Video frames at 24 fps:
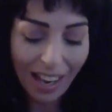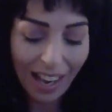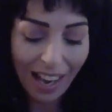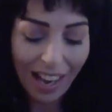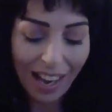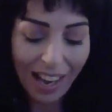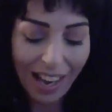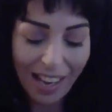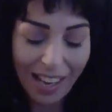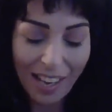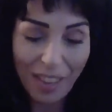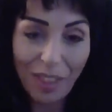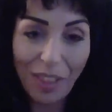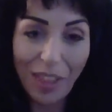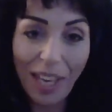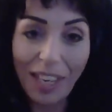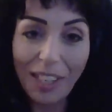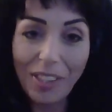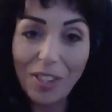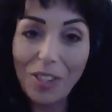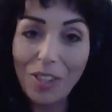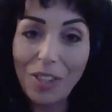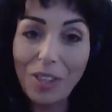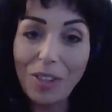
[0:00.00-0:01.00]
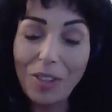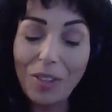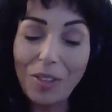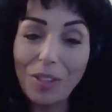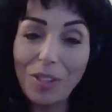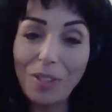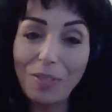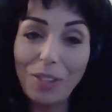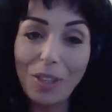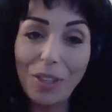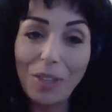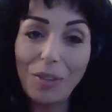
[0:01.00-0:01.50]
Thanks to
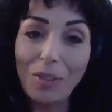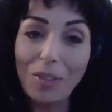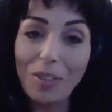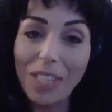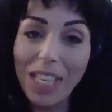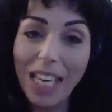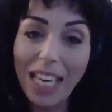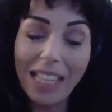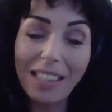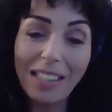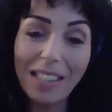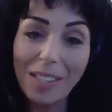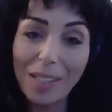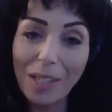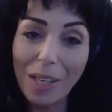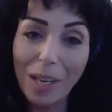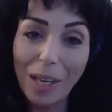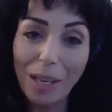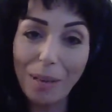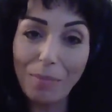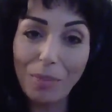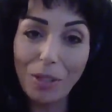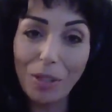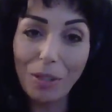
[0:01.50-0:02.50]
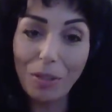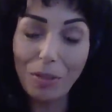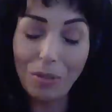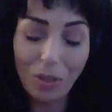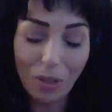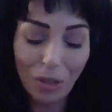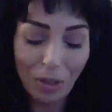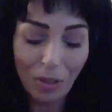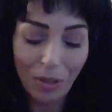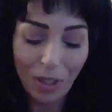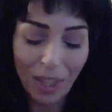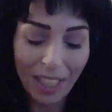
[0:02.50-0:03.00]
those of you who take the time to
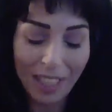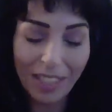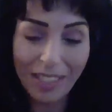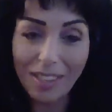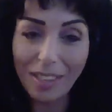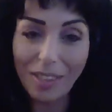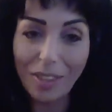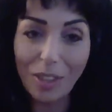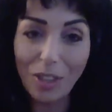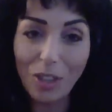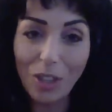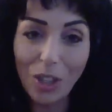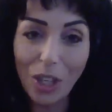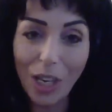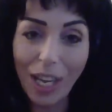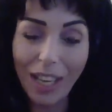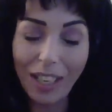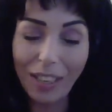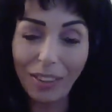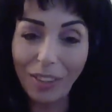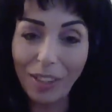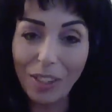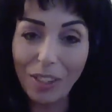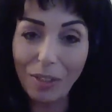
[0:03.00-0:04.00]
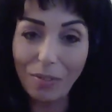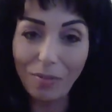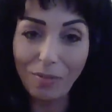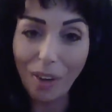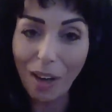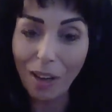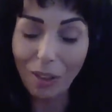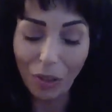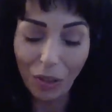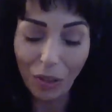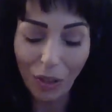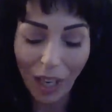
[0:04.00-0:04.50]
tune into this channel and to
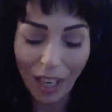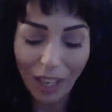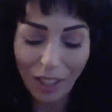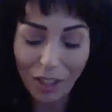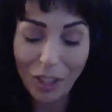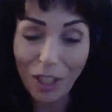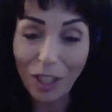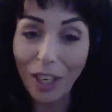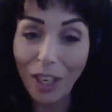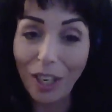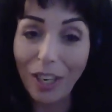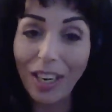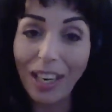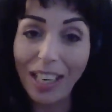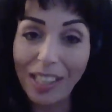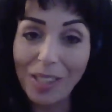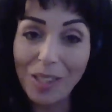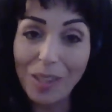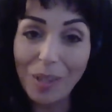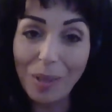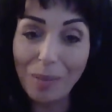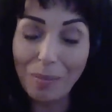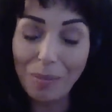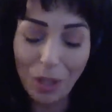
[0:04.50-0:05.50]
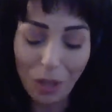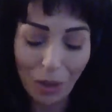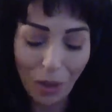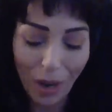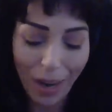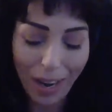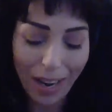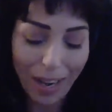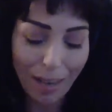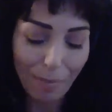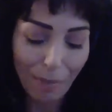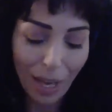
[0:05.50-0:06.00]
follow, like, share, and
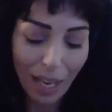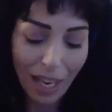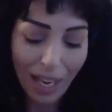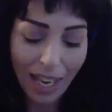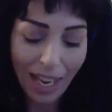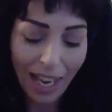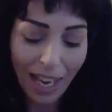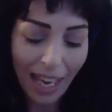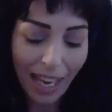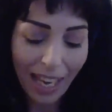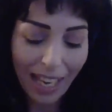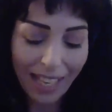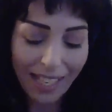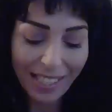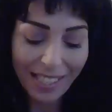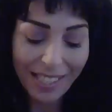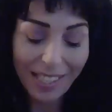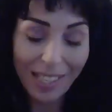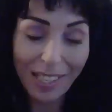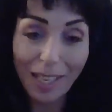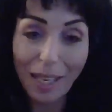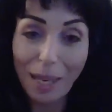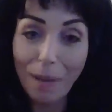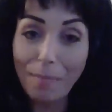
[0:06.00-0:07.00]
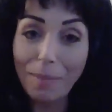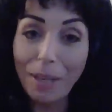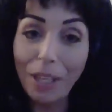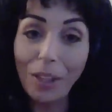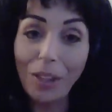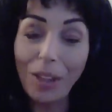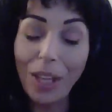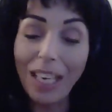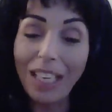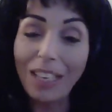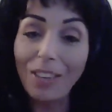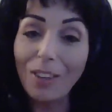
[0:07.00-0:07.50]
subscribe. And a
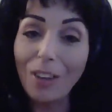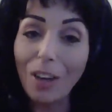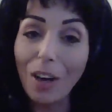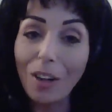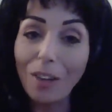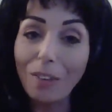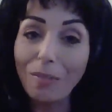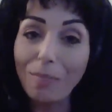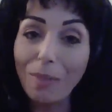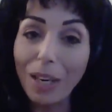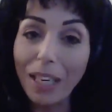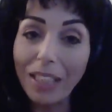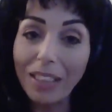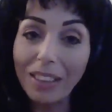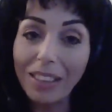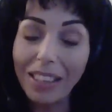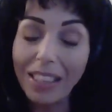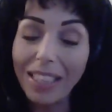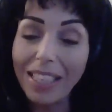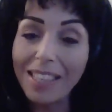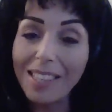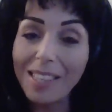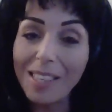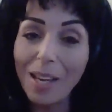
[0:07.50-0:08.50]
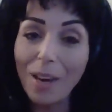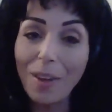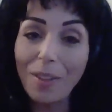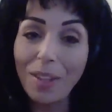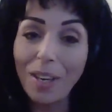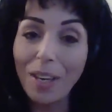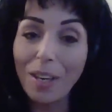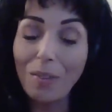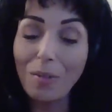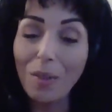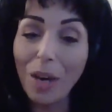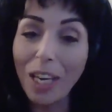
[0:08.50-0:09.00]
big thank you to all of my clients out
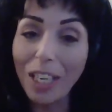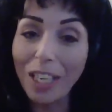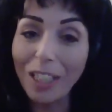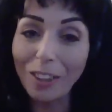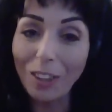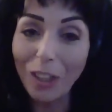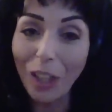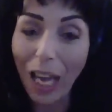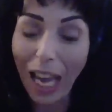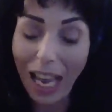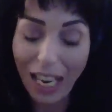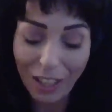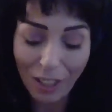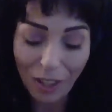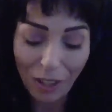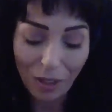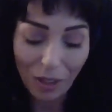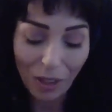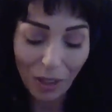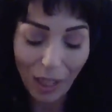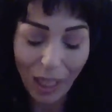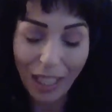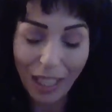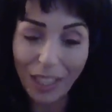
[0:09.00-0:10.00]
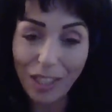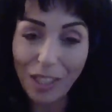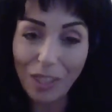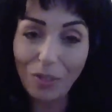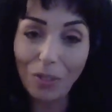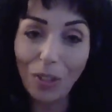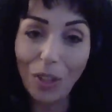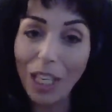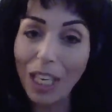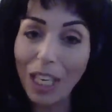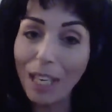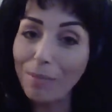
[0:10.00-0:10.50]
there, regular and new clients,
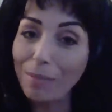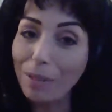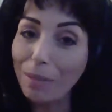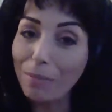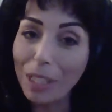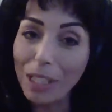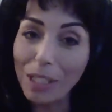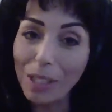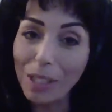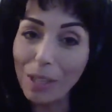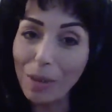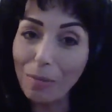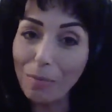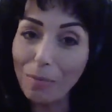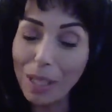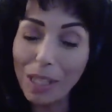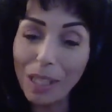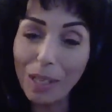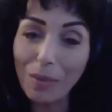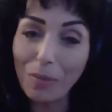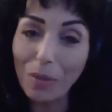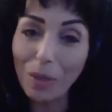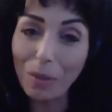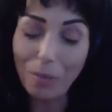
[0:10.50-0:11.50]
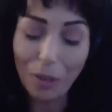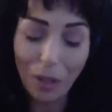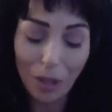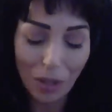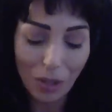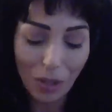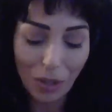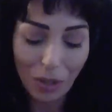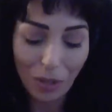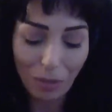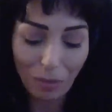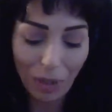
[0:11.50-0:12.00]
for keeping me so busy with
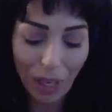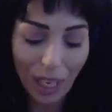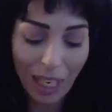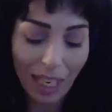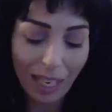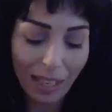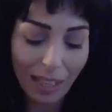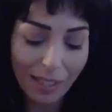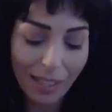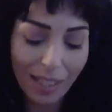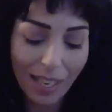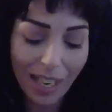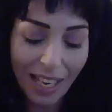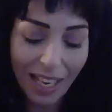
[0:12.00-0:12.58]
personal readings.